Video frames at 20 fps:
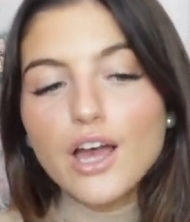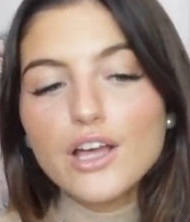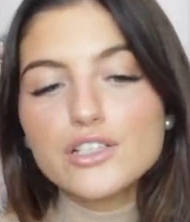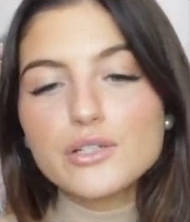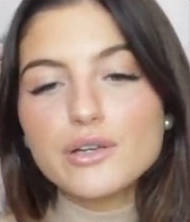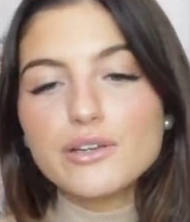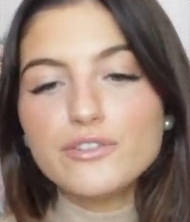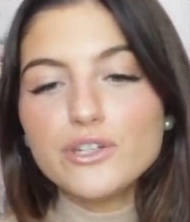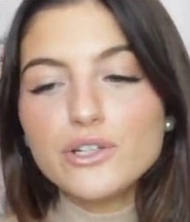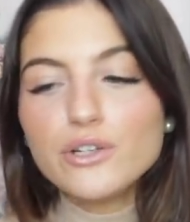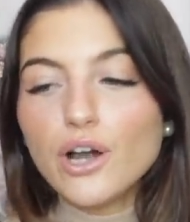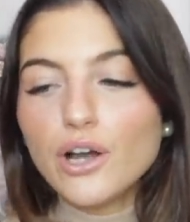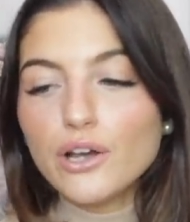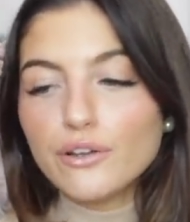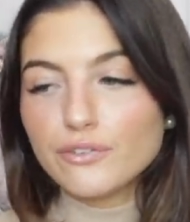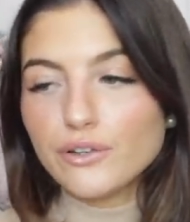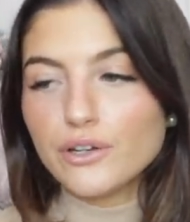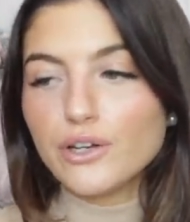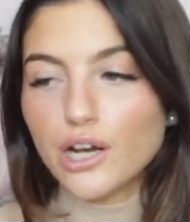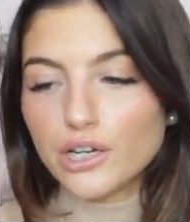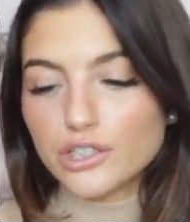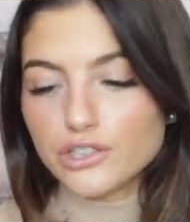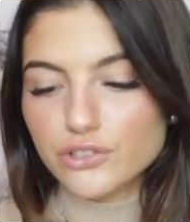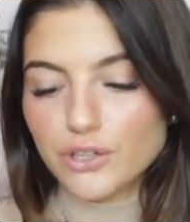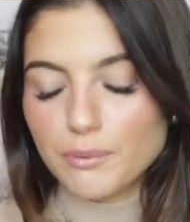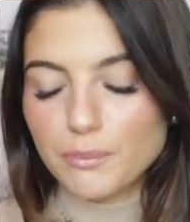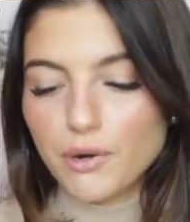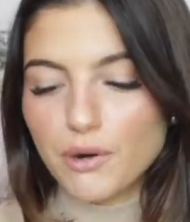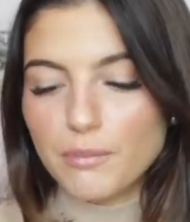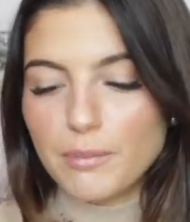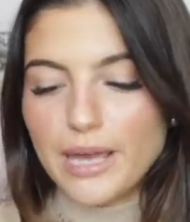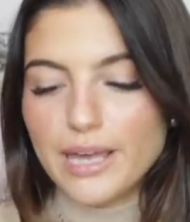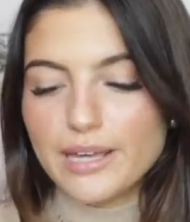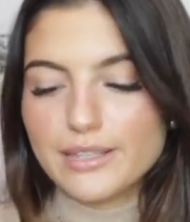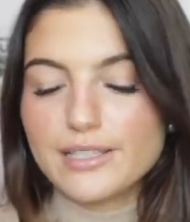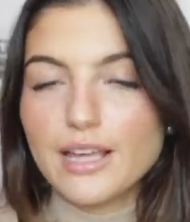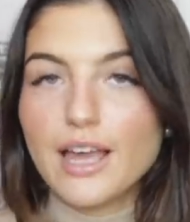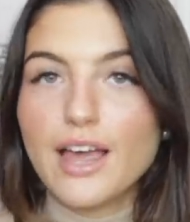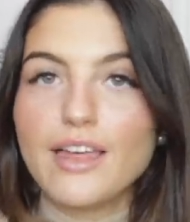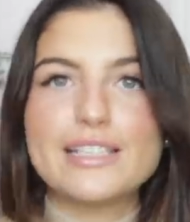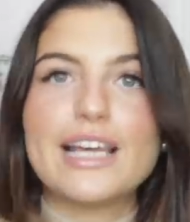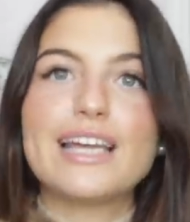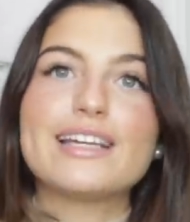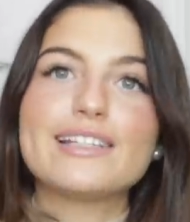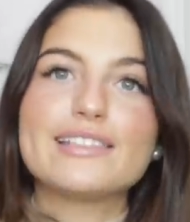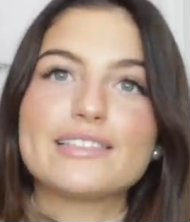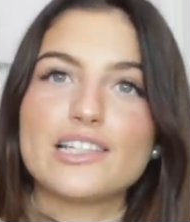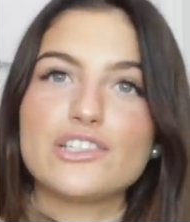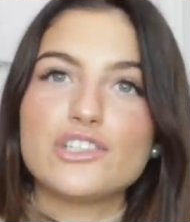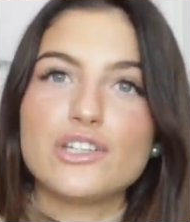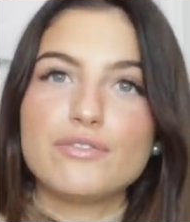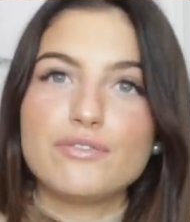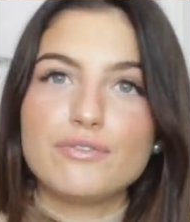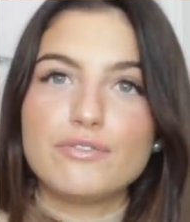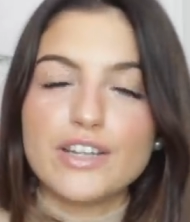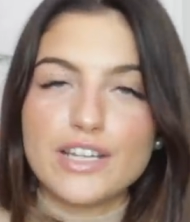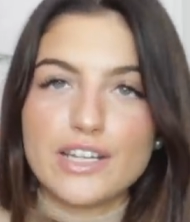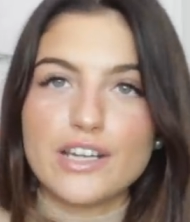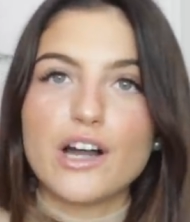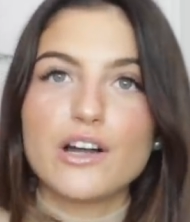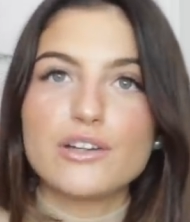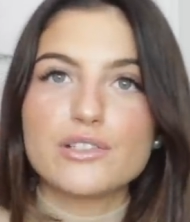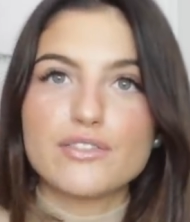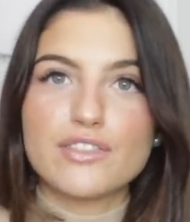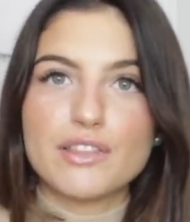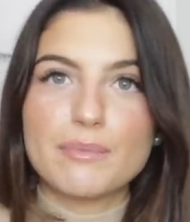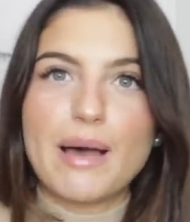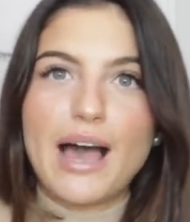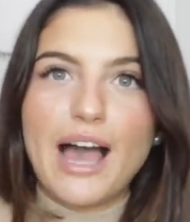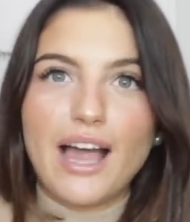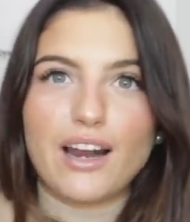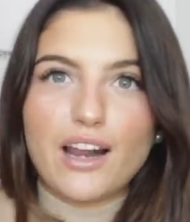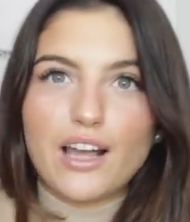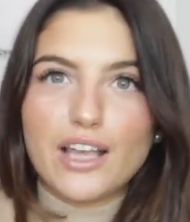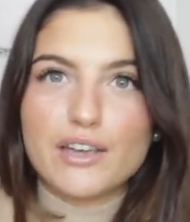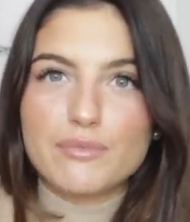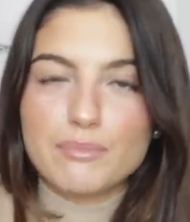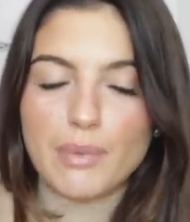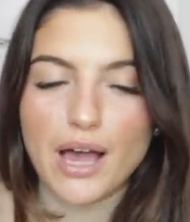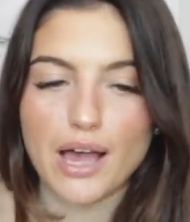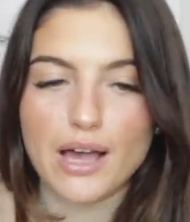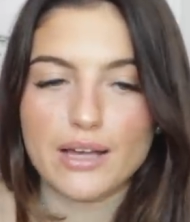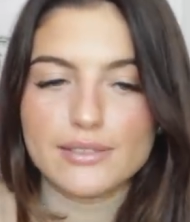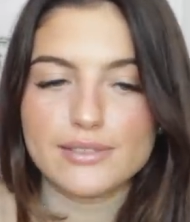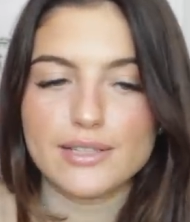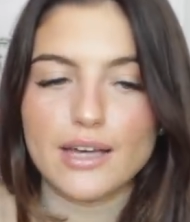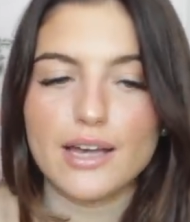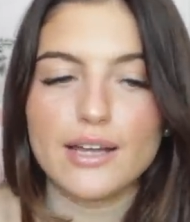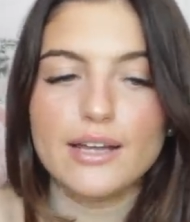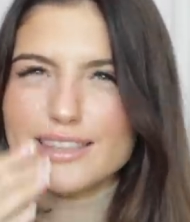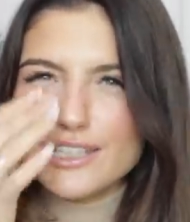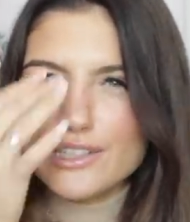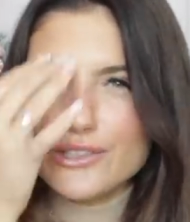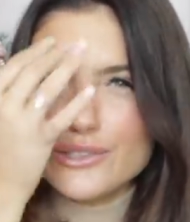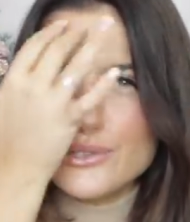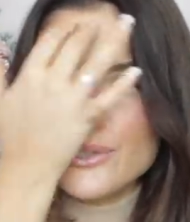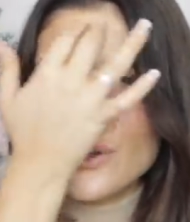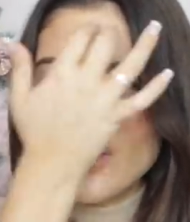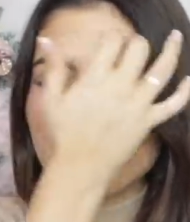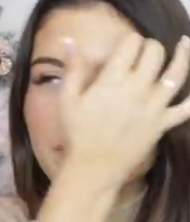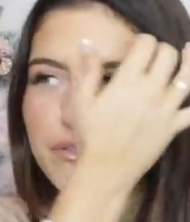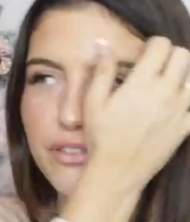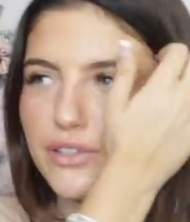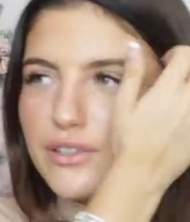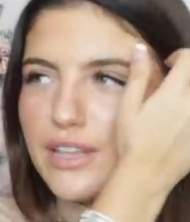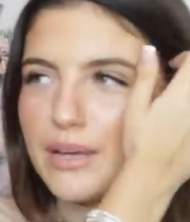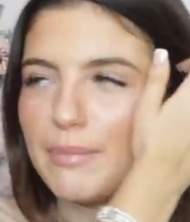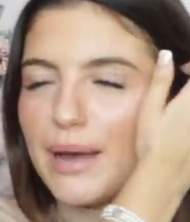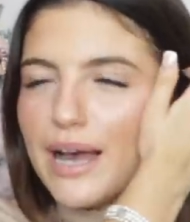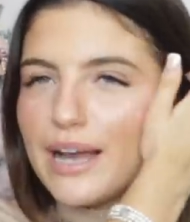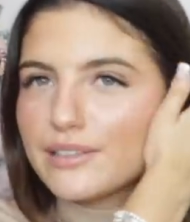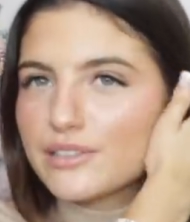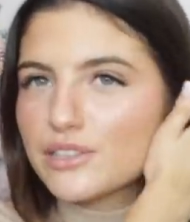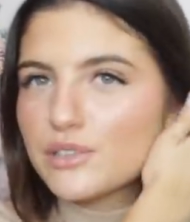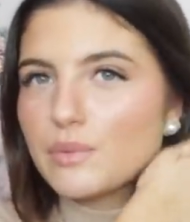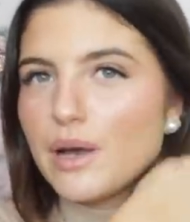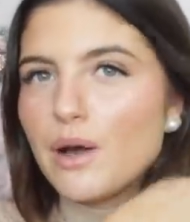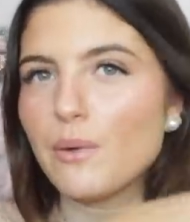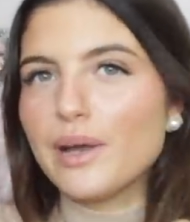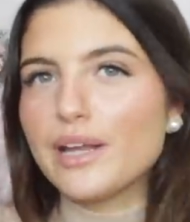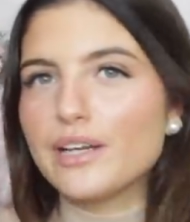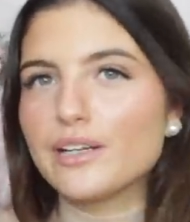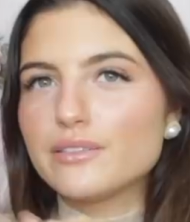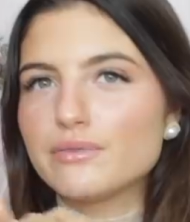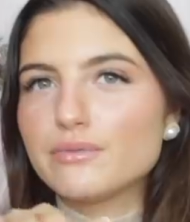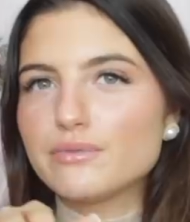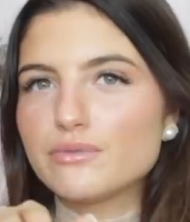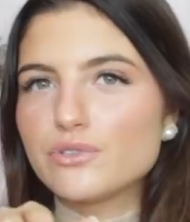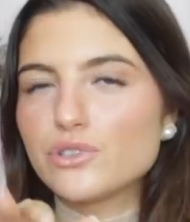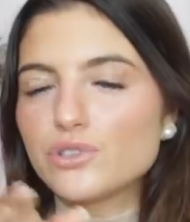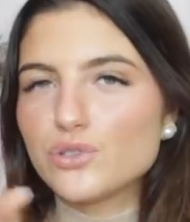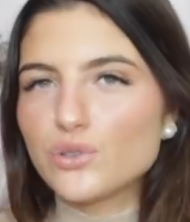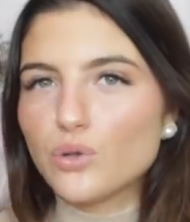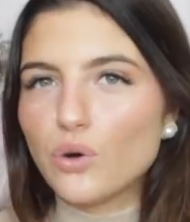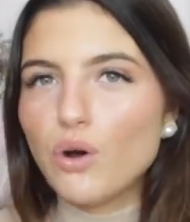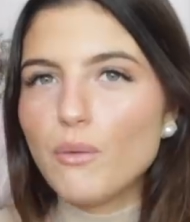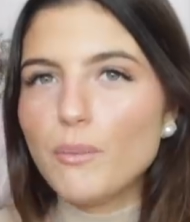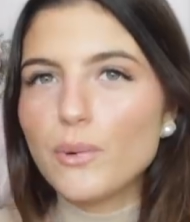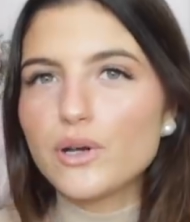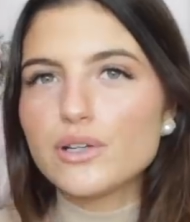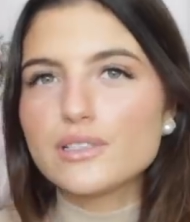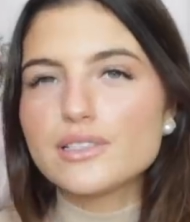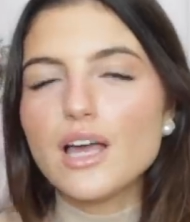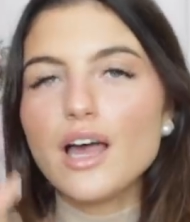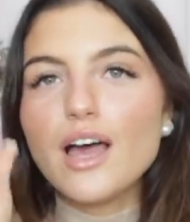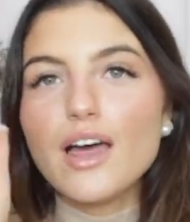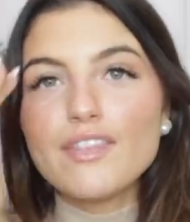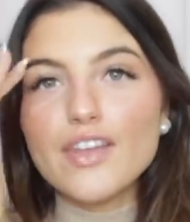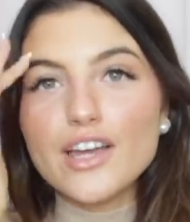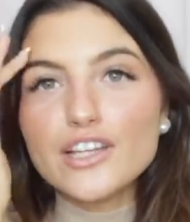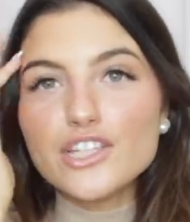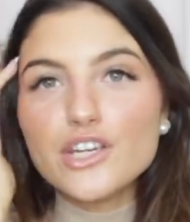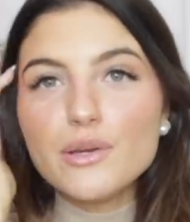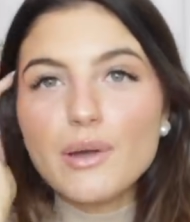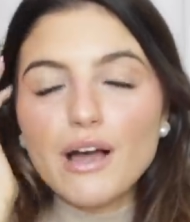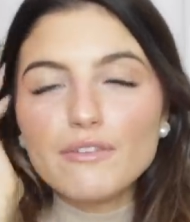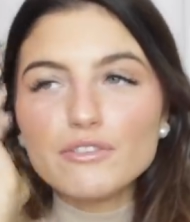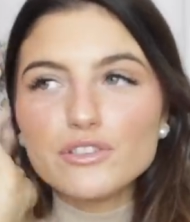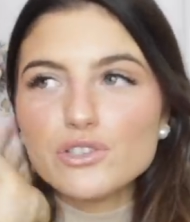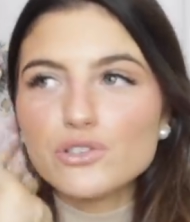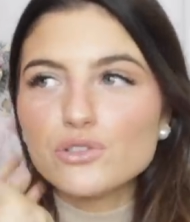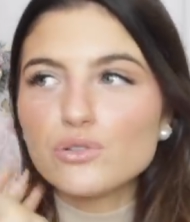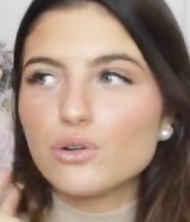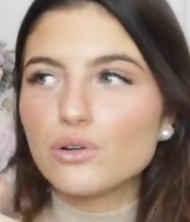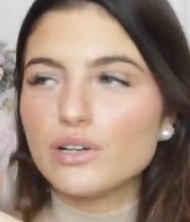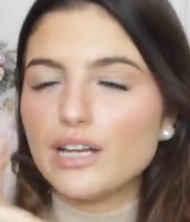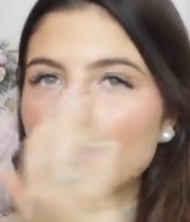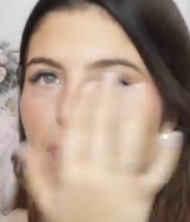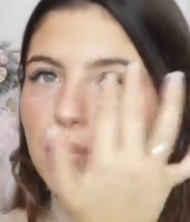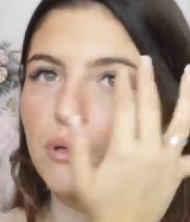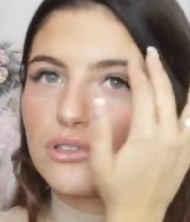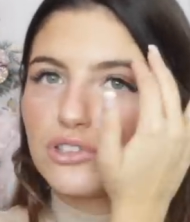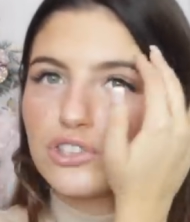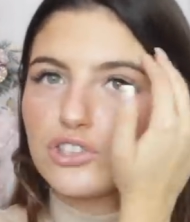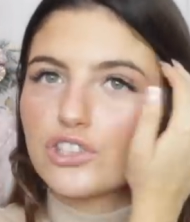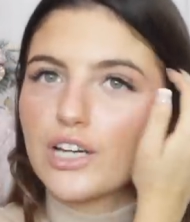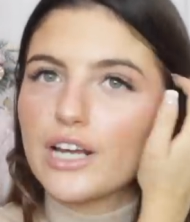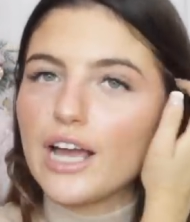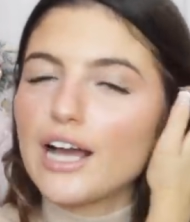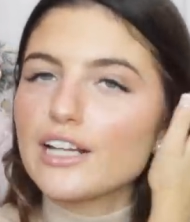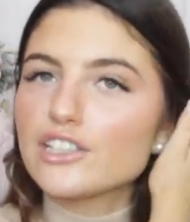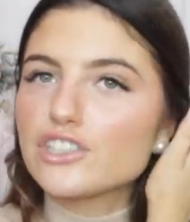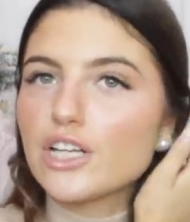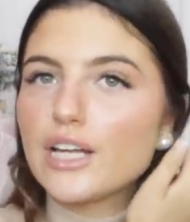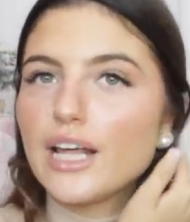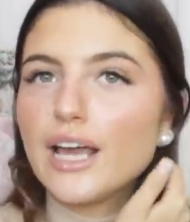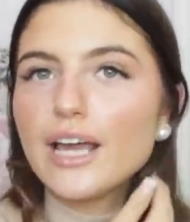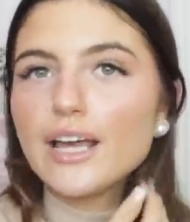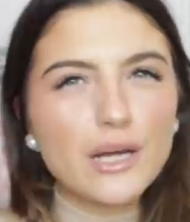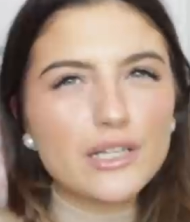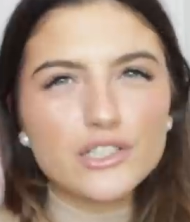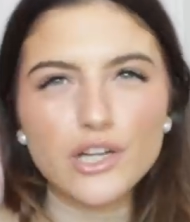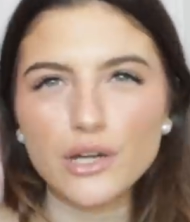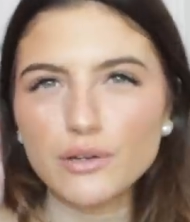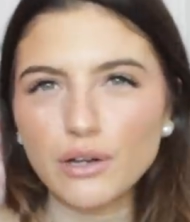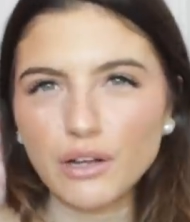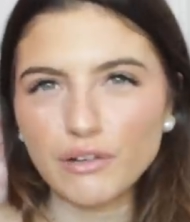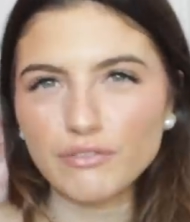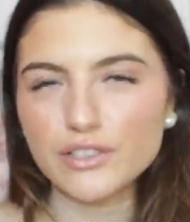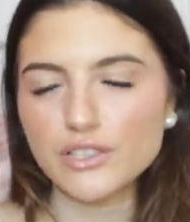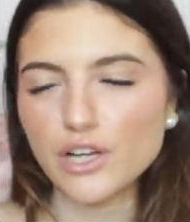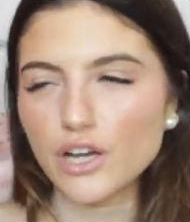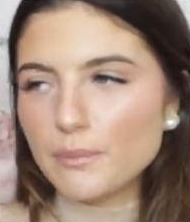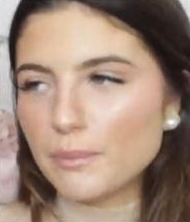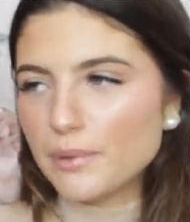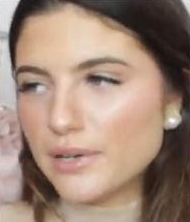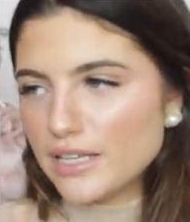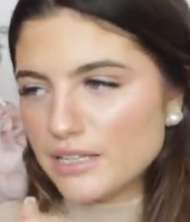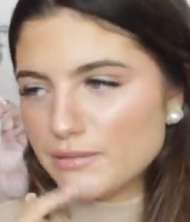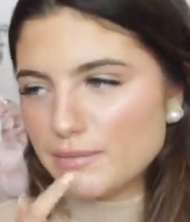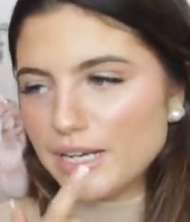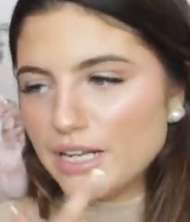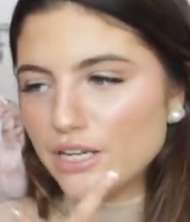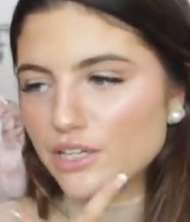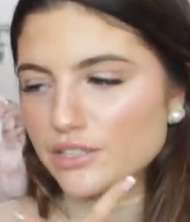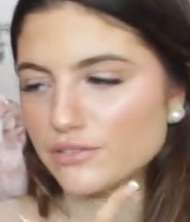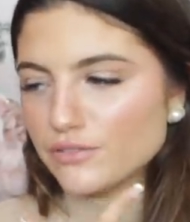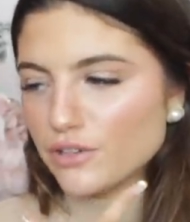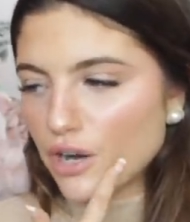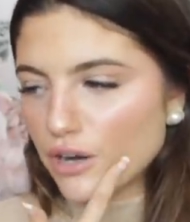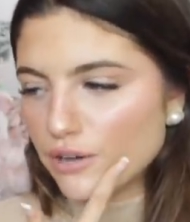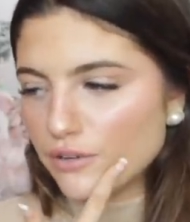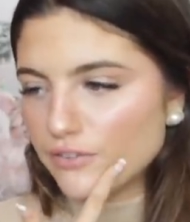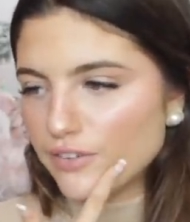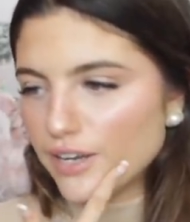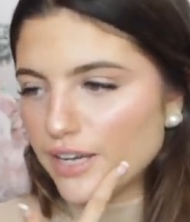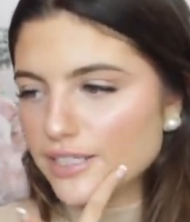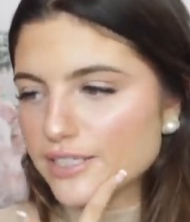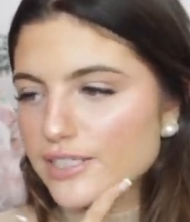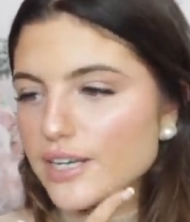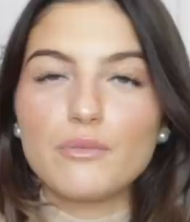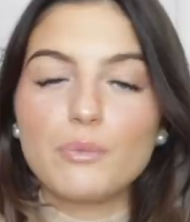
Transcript: So if you go through Luxury Promise, they can send you videos of the bag like in person. I think you can go and view their bags as well in a store, because they do have a store near Bond Street actually. I don't know if it's open at the minute because of COVID.